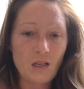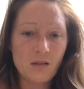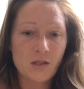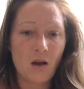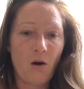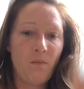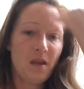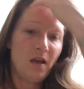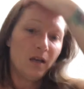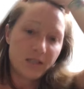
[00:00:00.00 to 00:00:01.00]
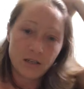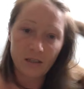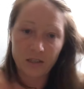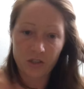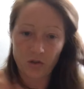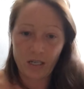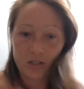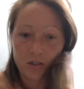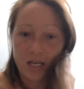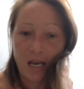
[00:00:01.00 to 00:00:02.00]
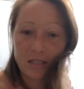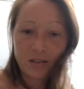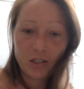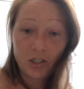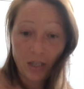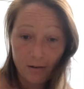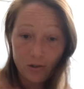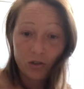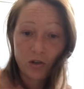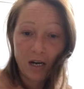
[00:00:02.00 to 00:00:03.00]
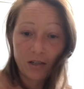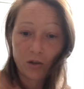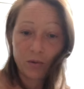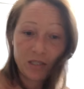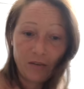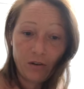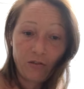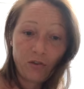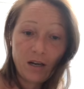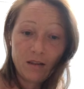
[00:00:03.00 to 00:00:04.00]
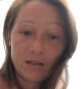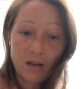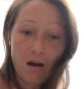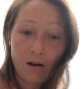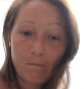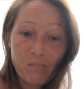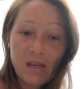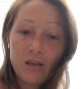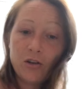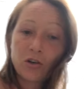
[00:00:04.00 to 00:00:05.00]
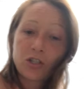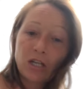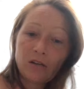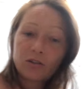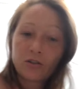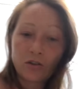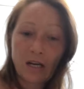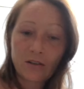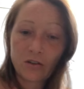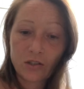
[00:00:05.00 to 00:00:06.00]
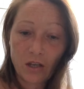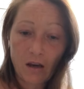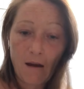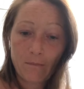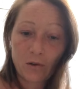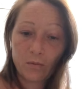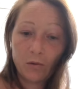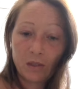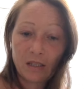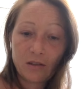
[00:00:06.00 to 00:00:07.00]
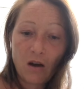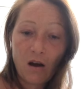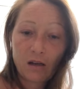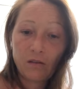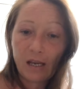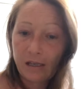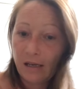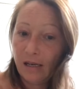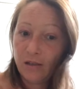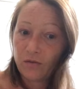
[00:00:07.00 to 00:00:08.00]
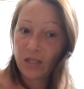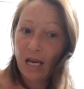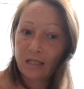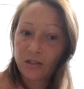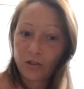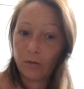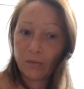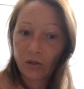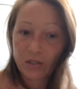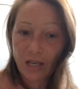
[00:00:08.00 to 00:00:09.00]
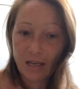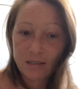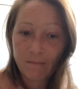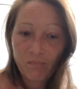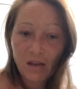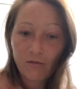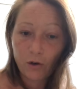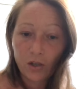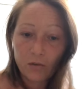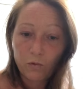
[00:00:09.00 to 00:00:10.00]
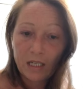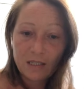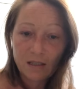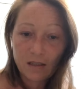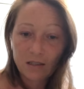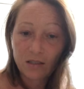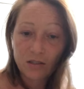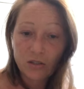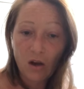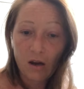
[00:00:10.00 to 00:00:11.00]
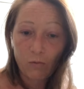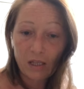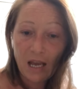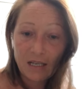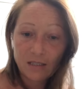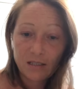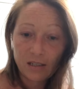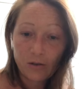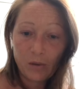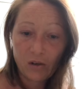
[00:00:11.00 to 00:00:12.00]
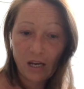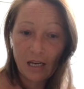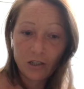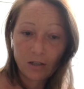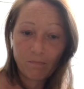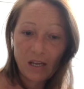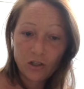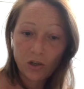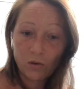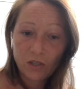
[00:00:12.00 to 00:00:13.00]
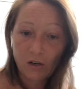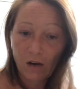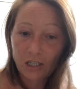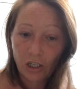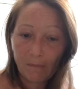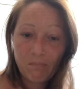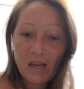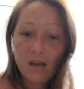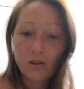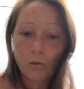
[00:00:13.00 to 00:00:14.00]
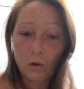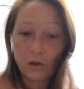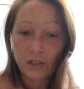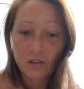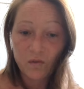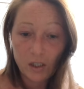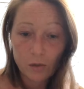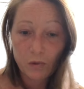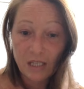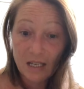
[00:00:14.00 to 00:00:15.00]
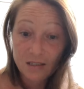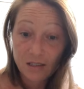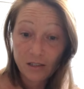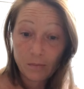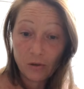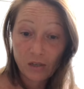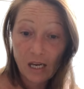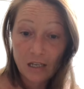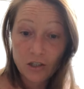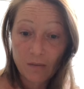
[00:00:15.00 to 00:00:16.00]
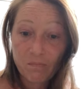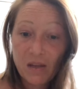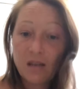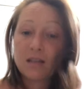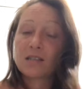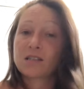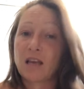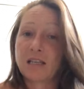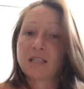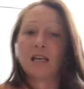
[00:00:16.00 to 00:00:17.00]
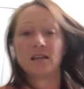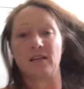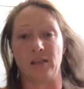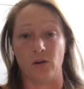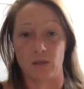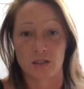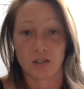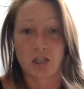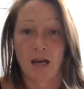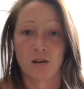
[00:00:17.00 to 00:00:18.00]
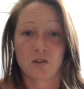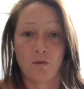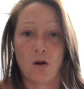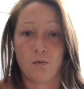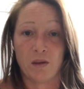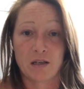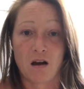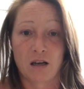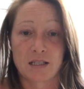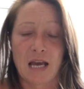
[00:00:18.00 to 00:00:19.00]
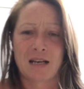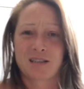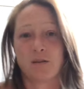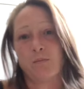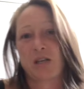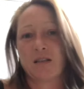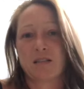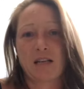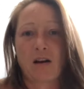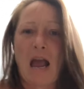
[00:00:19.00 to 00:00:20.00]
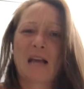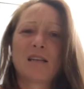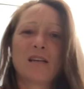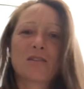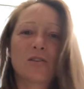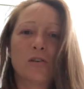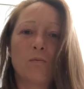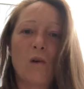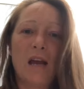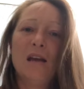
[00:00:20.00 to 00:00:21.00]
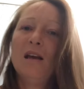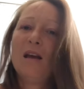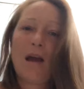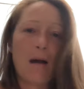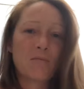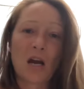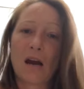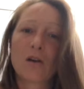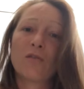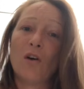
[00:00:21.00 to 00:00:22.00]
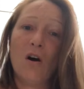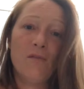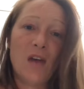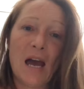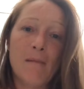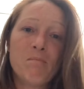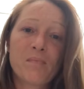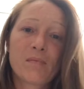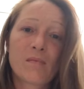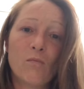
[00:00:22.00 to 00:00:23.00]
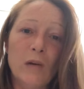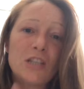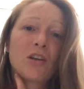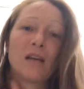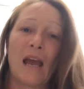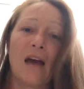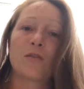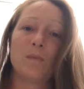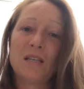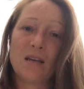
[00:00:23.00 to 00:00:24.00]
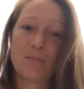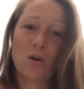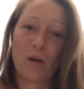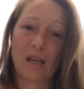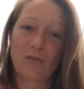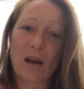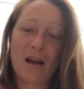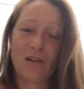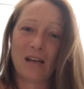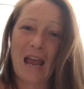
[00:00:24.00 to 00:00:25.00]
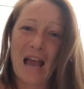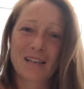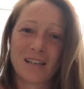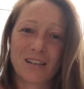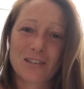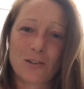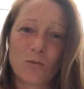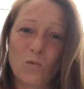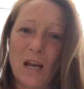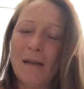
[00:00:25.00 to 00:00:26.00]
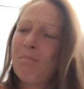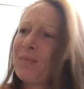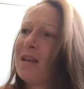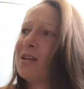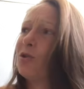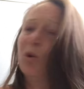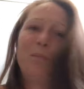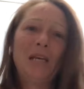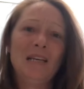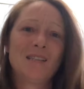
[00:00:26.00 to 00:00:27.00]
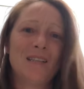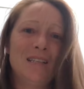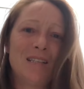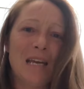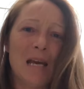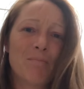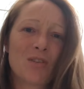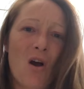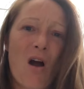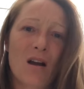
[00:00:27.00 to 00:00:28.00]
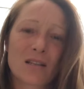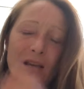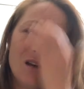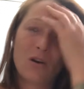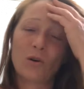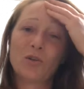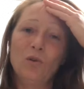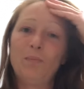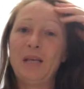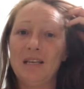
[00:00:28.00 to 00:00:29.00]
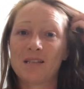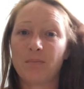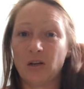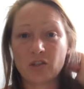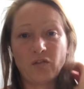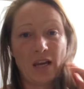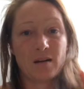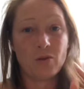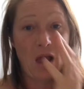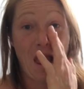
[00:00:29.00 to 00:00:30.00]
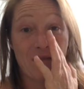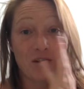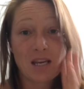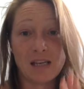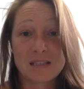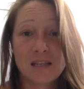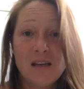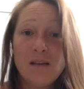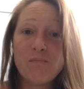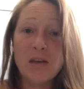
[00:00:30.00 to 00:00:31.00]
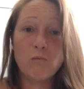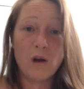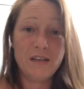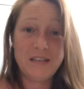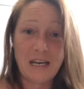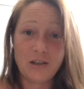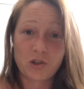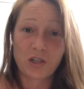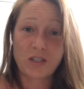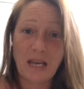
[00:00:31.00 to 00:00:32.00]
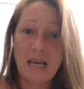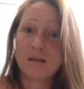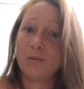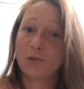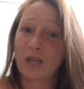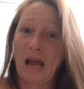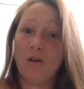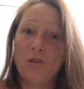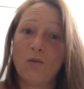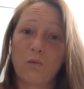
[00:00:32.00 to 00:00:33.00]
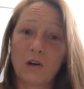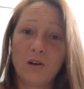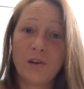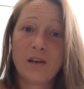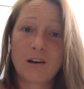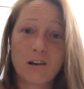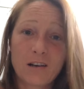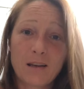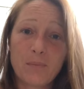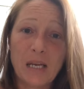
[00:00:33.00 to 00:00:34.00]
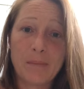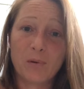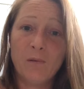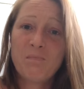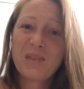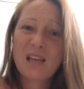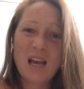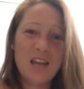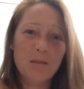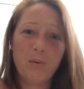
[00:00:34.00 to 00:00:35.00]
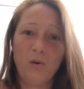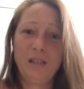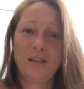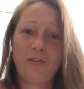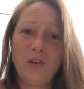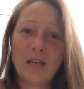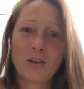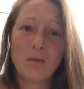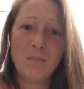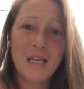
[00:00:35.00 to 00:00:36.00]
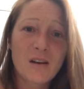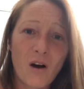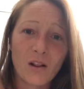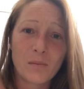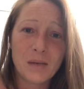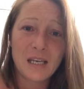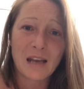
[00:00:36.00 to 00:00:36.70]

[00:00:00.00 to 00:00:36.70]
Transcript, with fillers: So during the stranger test, the shelter director was even afraid of the dog. Your shelter director is uncomfortable with the dog. Like, end of test, Sternberg says for good reason. This is a dog with hesitant communication and shows aggression. The world is filled with hesitant communication. This is like saying that, you know, it's the child's fault when the dog attacks them because they're acting a certain way. I'm tired of all of that. We shouldn't have to be tiptoeing around and acting a certain way to appease these damn dogs or to appease a bunch of animal advocates that want dangerous animals out in the world hurting people and then pointing the finger at me, calling me an